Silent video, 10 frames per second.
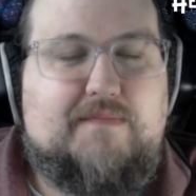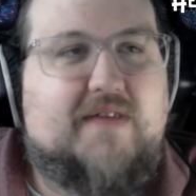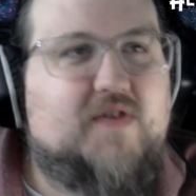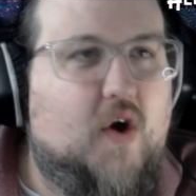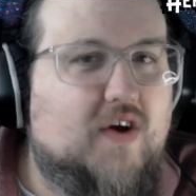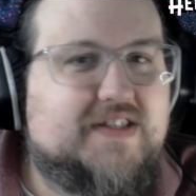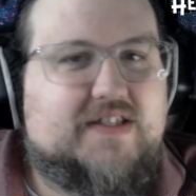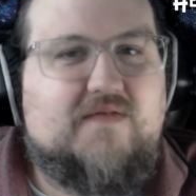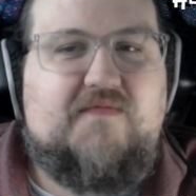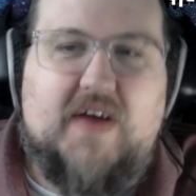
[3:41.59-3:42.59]
but of course
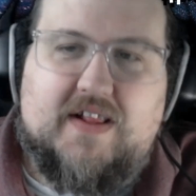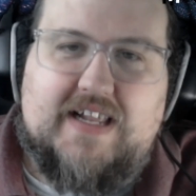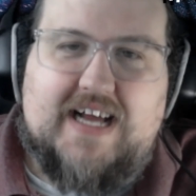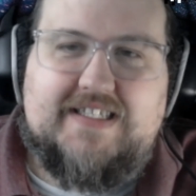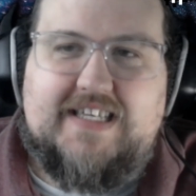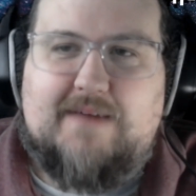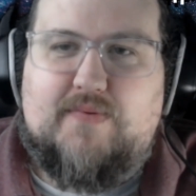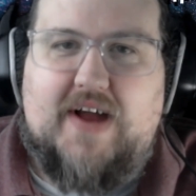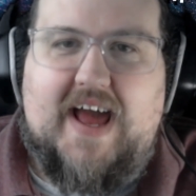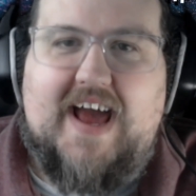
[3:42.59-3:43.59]
the villain has the
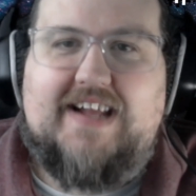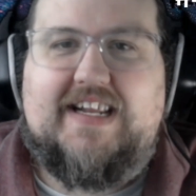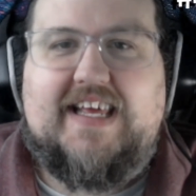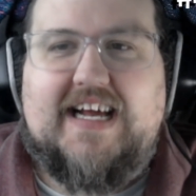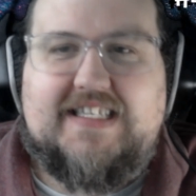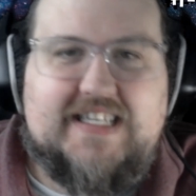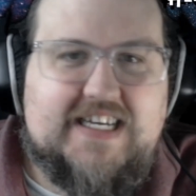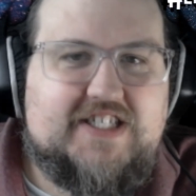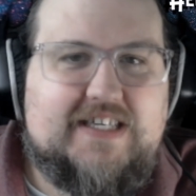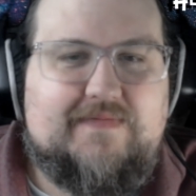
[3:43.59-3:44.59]
upper hand and gets to
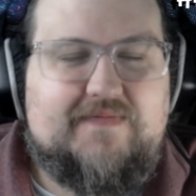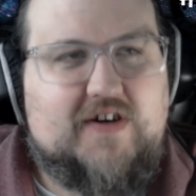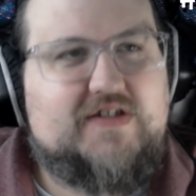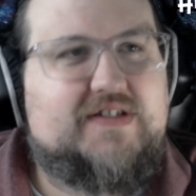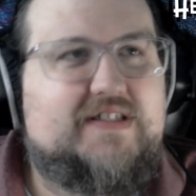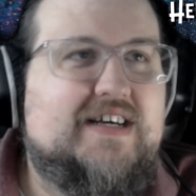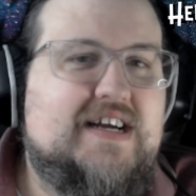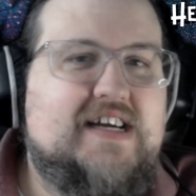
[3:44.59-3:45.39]
his ship first,